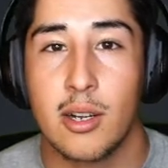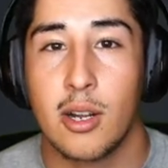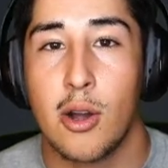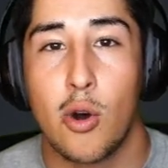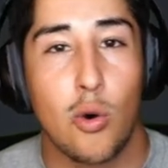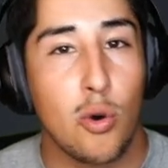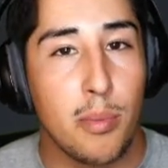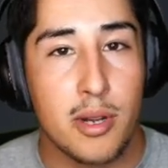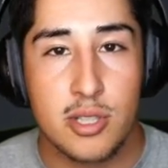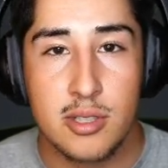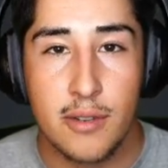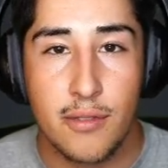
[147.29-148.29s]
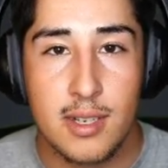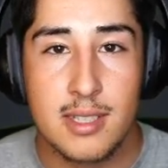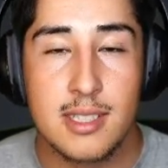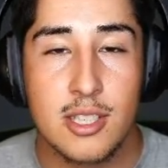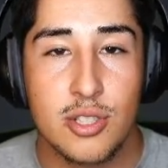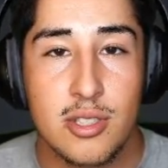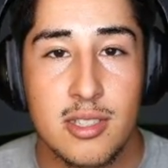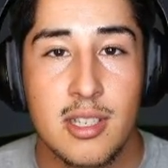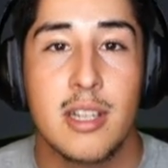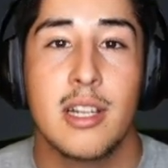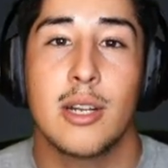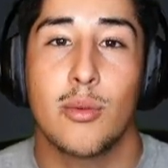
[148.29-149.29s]
whole bunch of different decisions
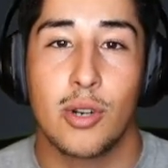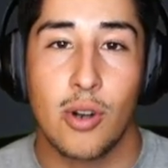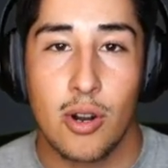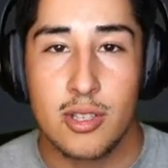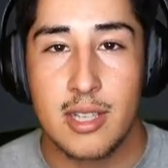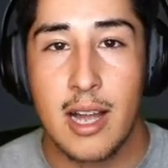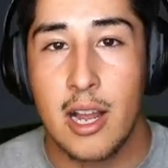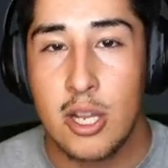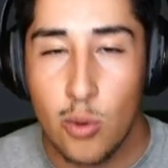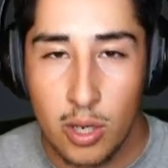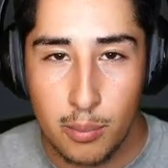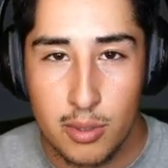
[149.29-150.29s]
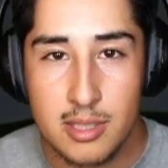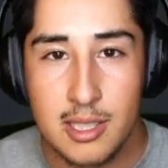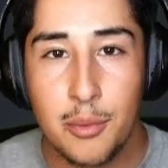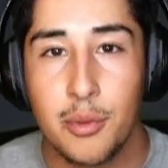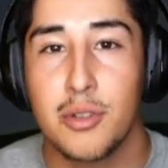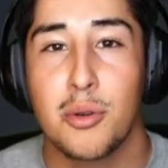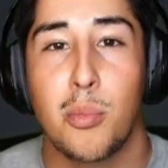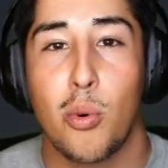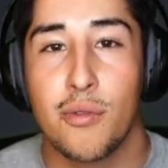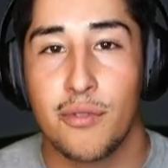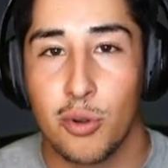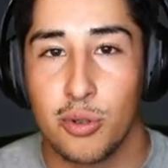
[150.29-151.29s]
in regards to how you want to proceed with your
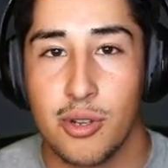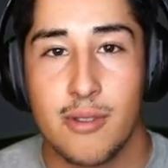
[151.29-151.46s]
portfolio.